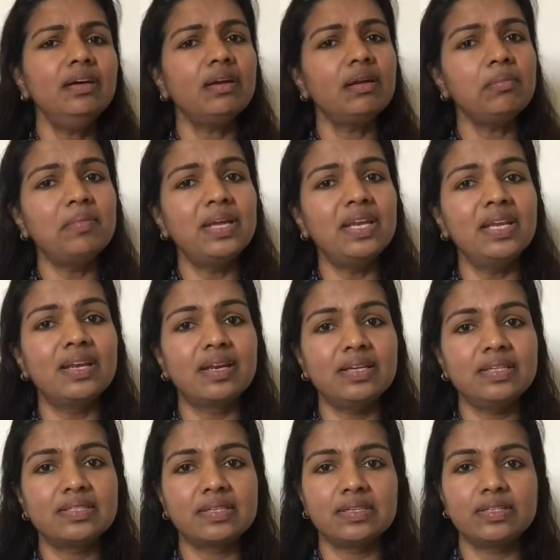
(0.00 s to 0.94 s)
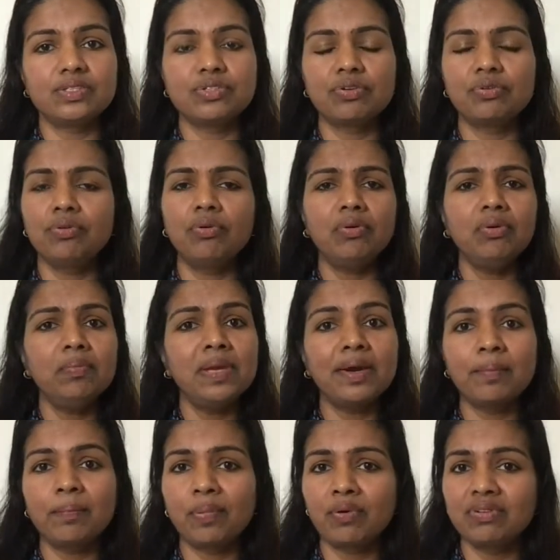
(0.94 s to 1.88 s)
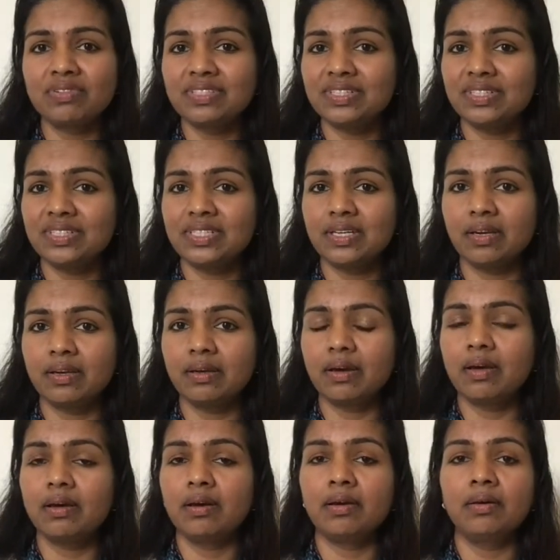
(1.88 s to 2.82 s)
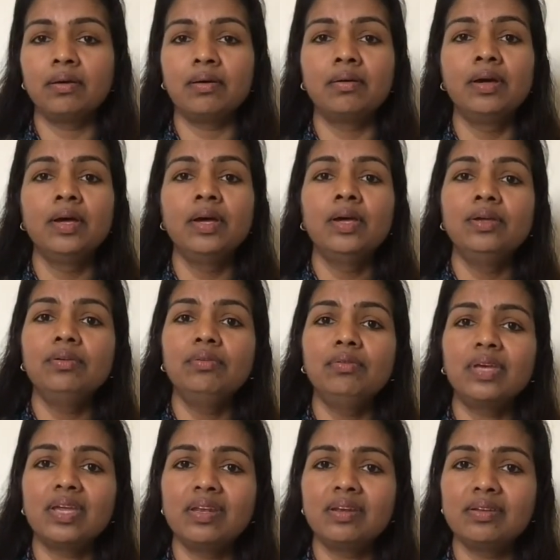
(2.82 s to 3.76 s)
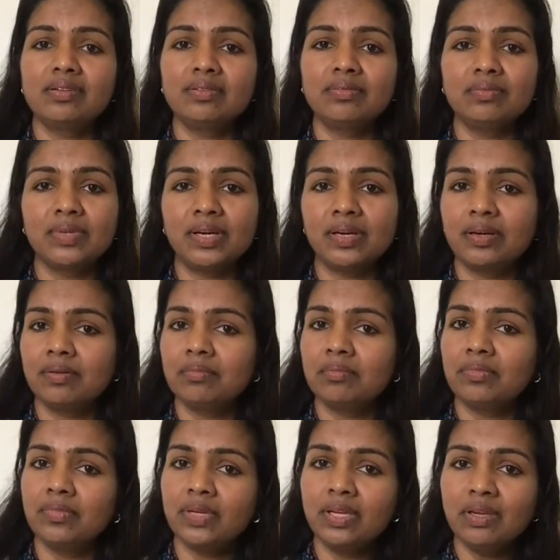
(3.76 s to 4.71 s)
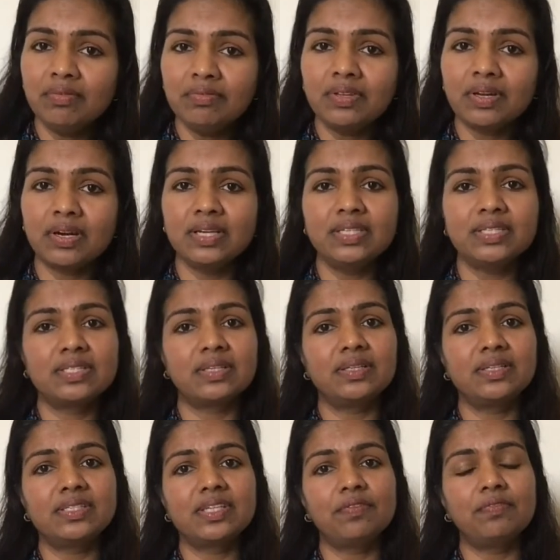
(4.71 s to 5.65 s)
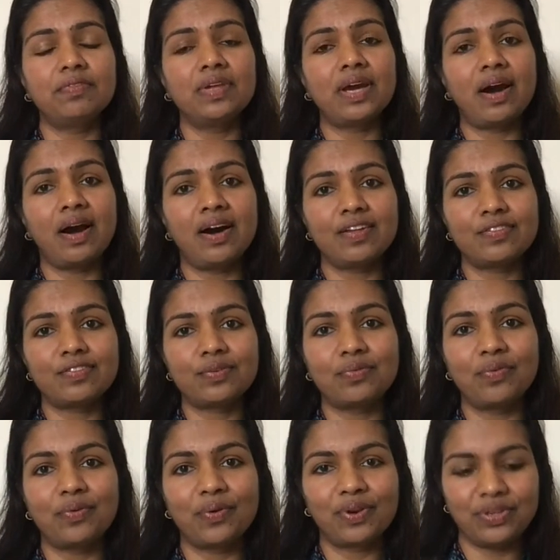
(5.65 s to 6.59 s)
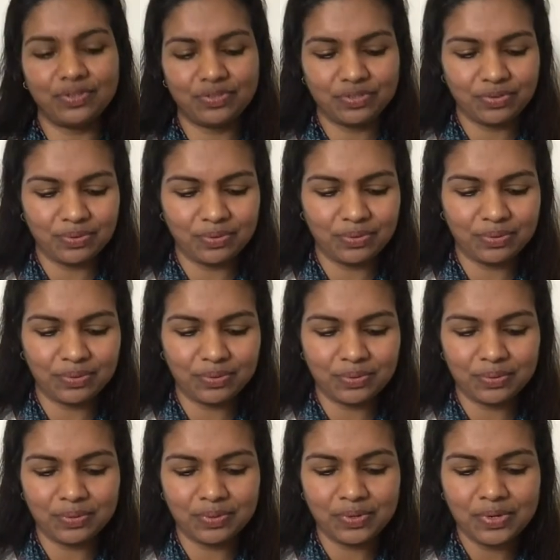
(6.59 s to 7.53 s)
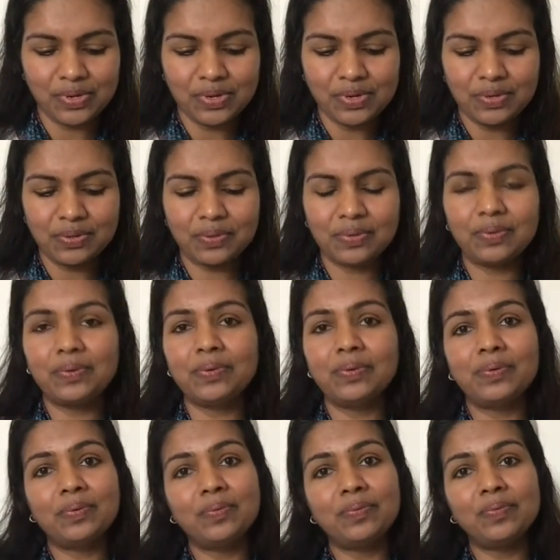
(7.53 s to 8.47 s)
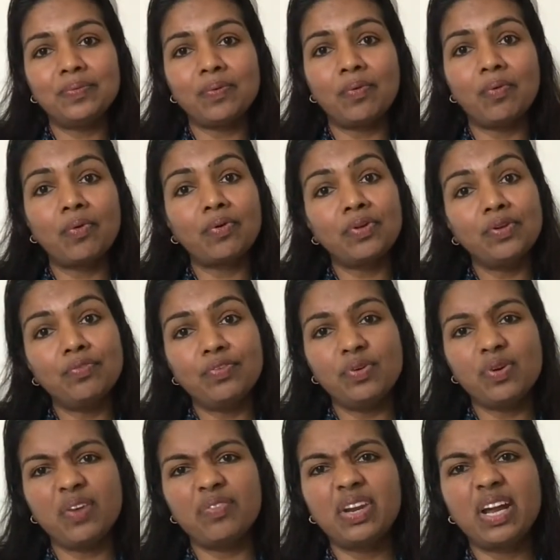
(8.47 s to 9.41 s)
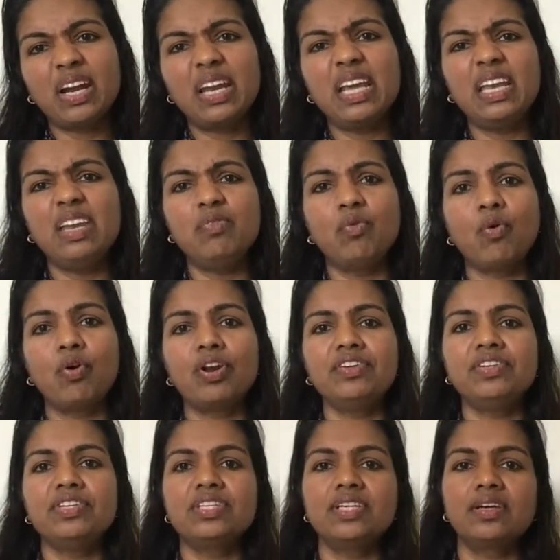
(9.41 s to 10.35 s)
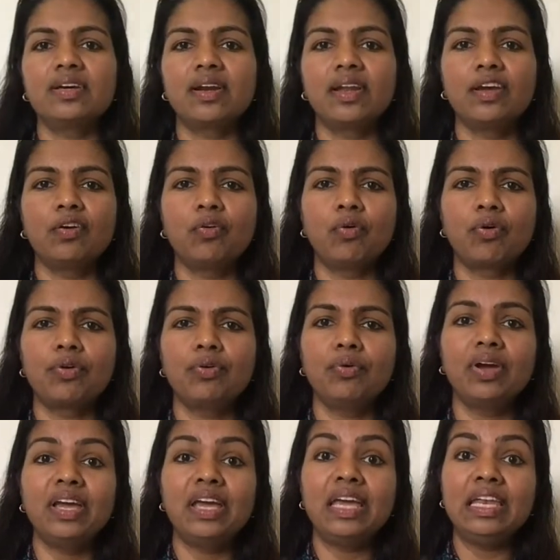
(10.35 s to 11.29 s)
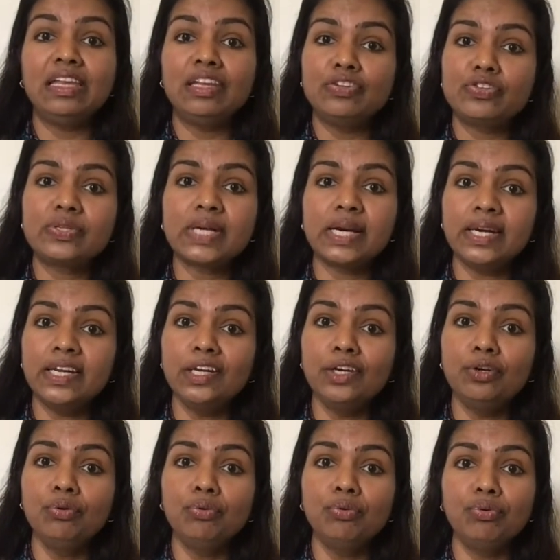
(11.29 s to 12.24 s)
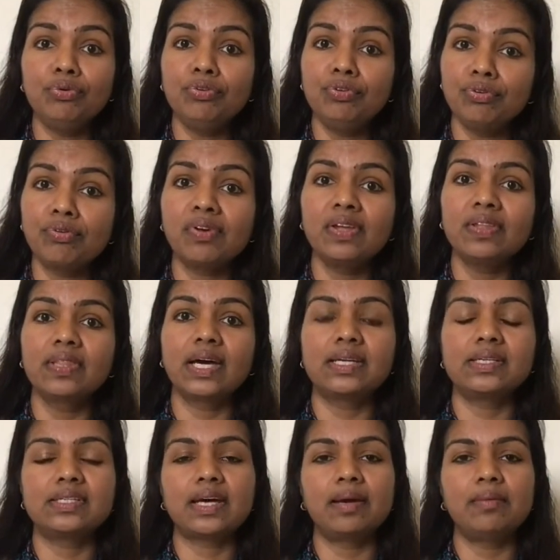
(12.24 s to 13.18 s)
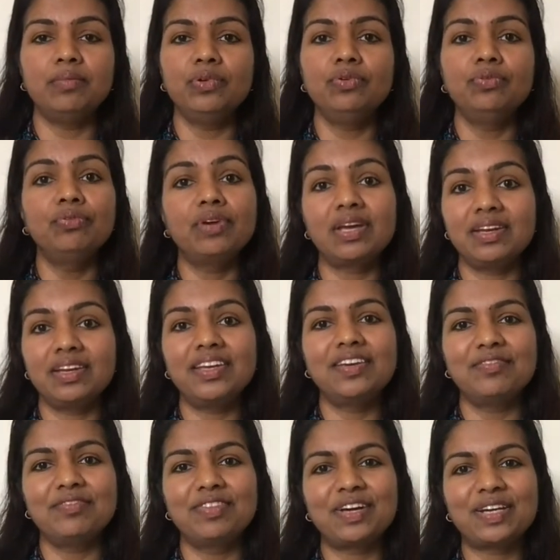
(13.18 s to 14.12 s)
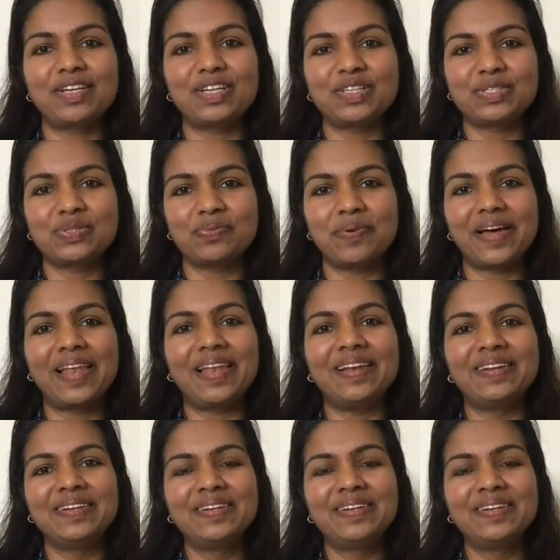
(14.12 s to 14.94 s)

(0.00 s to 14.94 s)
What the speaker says: There are many reasons. So don't be apologetic. You can give the reasons if they ask for it. So. Or if you have done any volunteering or any study during that time, you can give that as well.